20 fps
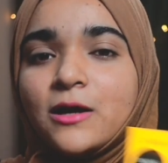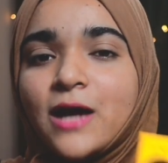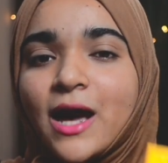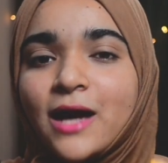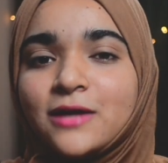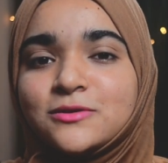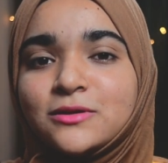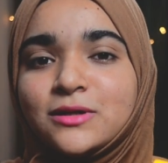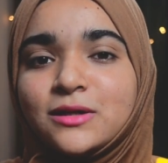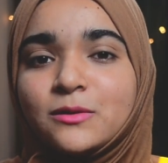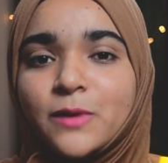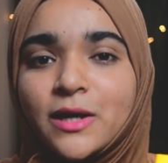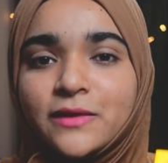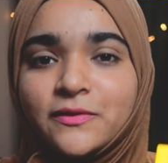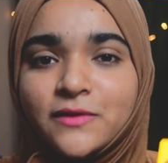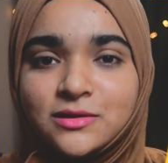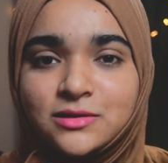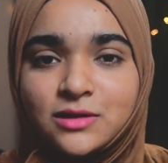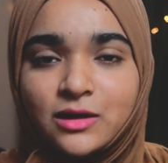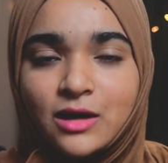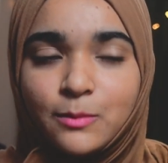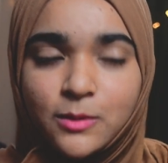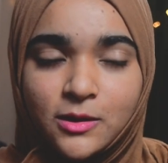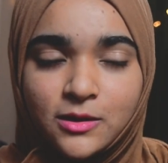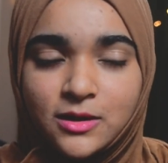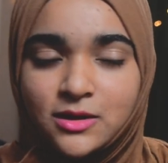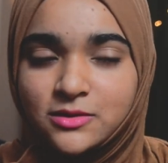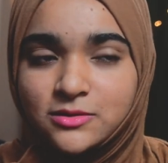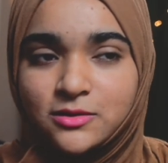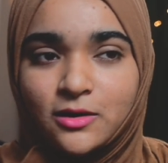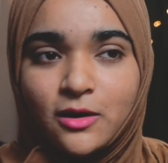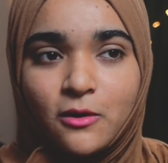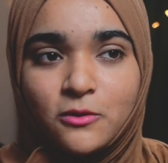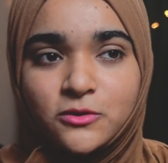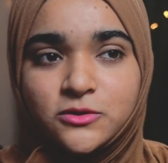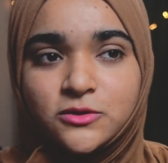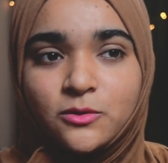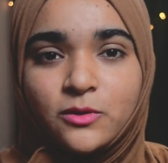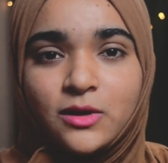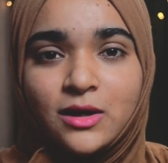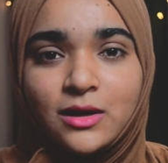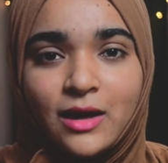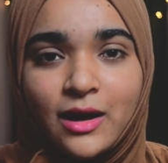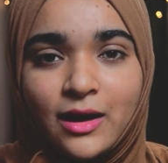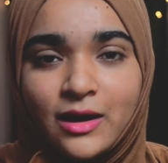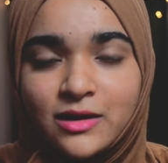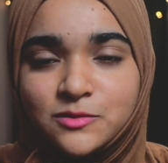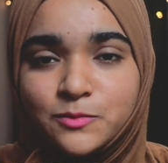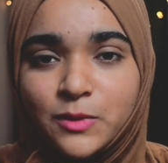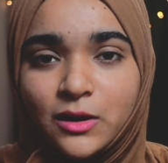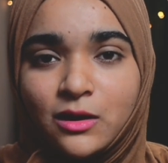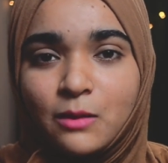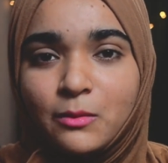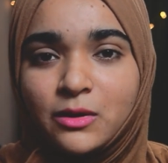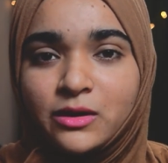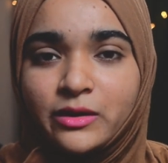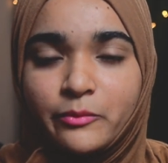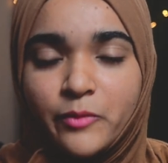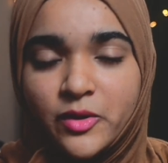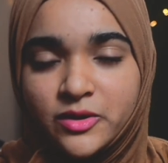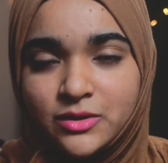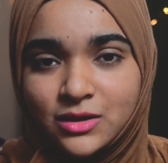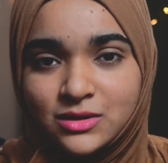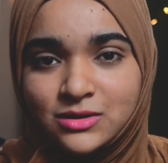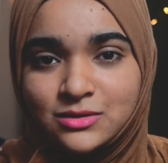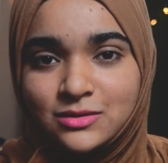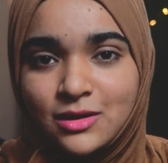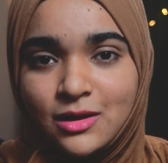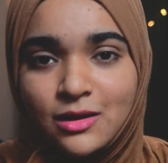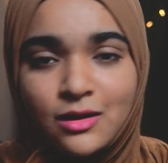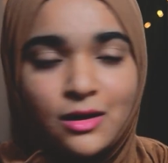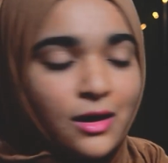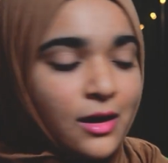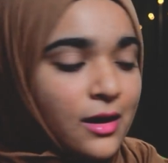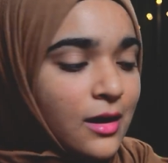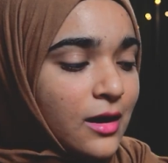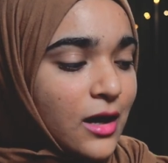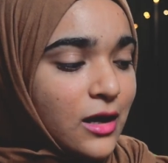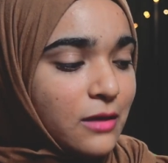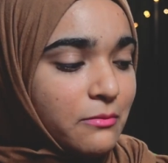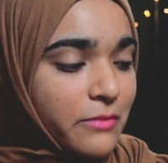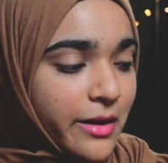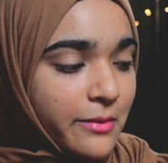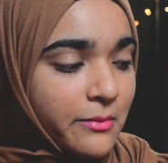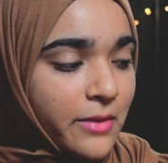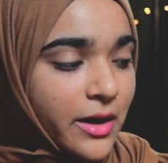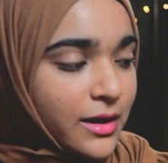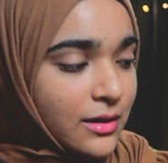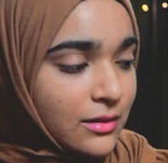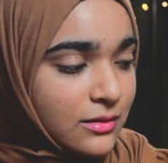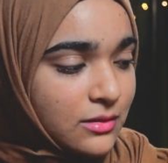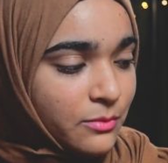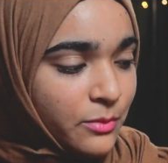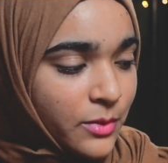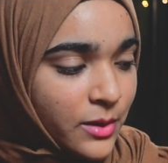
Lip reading: actually read this a couple of years ago, so it has become a little bit dusty in my mind,